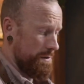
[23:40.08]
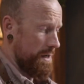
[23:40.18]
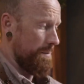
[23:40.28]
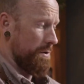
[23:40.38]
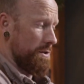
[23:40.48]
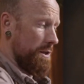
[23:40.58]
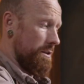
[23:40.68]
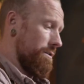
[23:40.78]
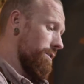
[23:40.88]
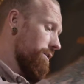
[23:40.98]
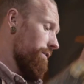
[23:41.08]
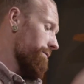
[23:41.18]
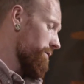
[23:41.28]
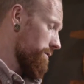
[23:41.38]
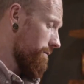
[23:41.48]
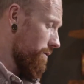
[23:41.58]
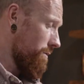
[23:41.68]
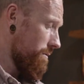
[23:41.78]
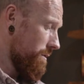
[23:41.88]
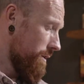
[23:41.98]
I'm going to take the lid off first of
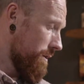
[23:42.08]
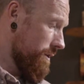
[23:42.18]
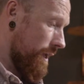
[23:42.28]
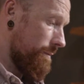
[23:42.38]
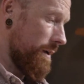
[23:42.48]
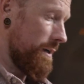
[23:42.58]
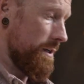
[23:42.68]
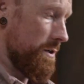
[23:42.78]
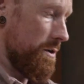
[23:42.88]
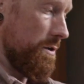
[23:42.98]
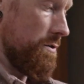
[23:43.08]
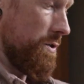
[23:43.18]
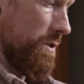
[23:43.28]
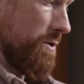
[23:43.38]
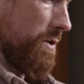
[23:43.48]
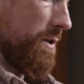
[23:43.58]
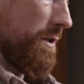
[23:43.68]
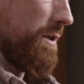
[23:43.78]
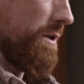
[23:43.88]
all. Keep that nice and close because you're going to need